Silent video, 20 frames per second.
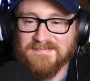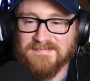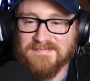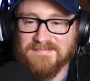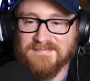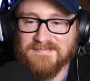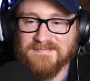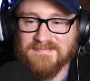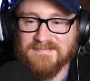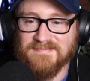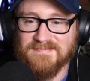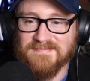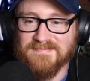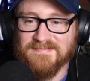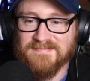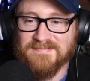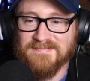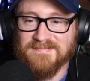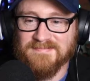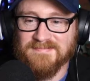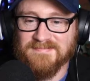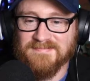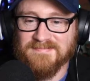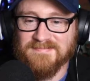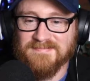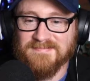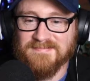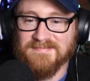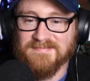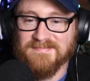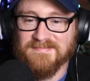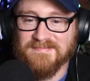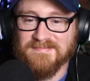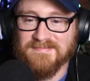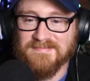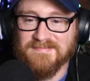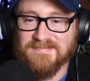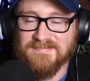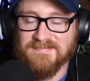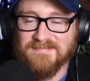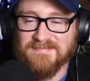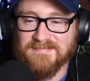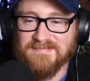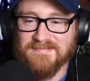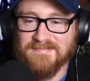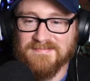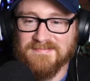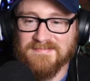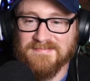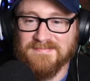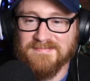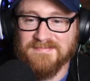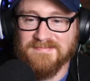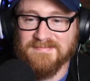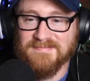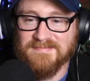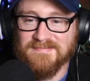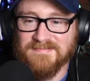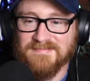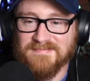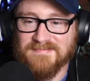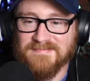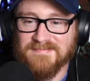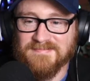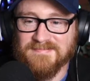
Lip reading: The person shown says nothing.